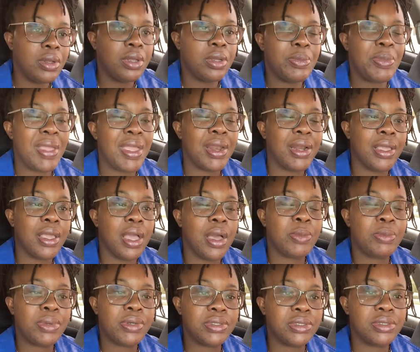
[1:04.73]
main
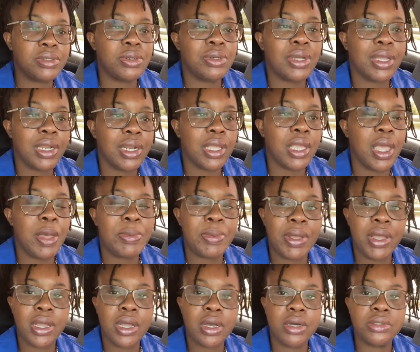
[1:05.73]
campus to go get a cap
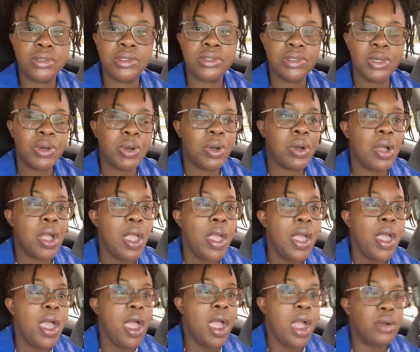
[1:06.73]
and gown, so
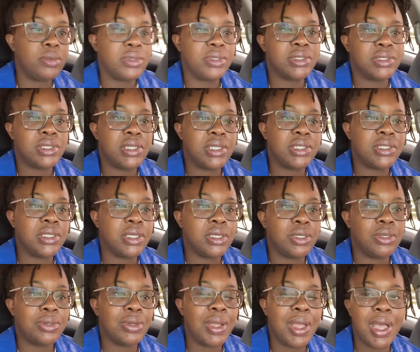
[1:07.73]
I'm just gonna take
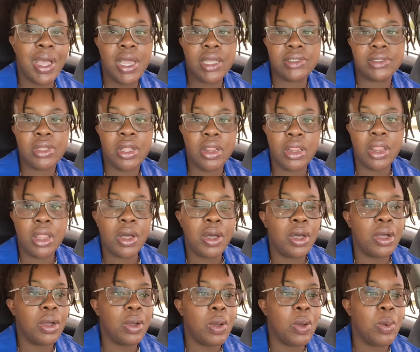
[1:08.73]
you guys
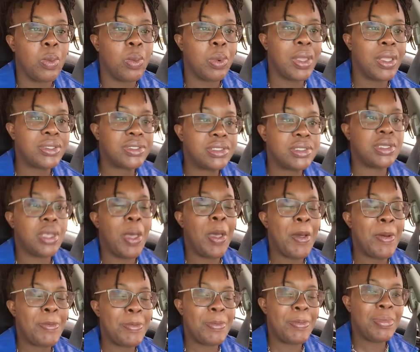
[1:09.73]
along with
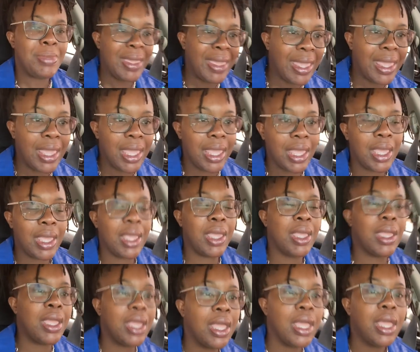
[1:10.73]
me.
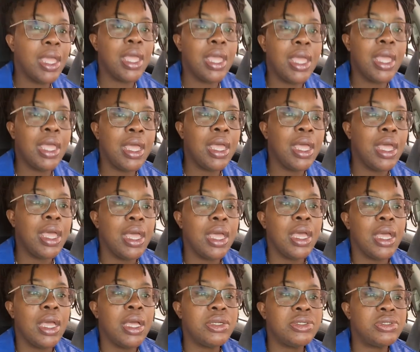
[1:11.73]

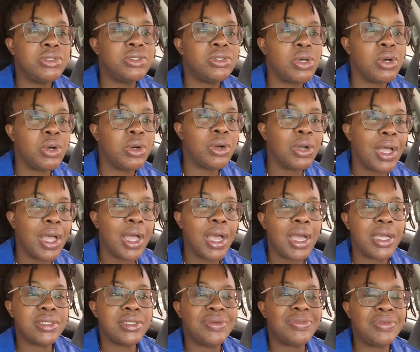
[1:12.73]
So
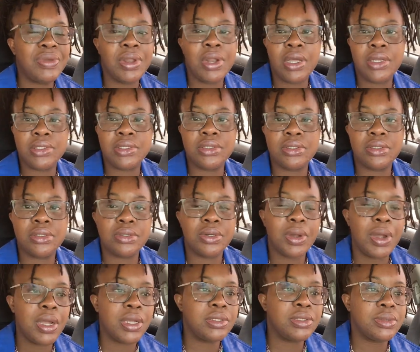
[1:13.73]
guys, if you're not
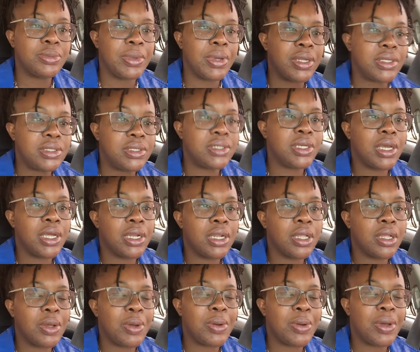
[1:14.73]
subscribed to my
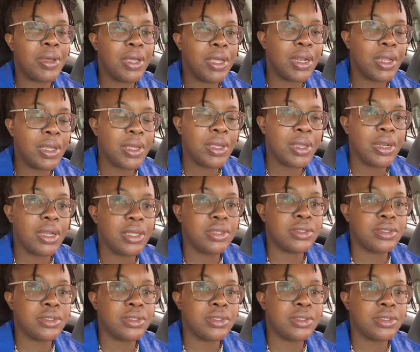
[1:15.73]
channel, go ahead and hit that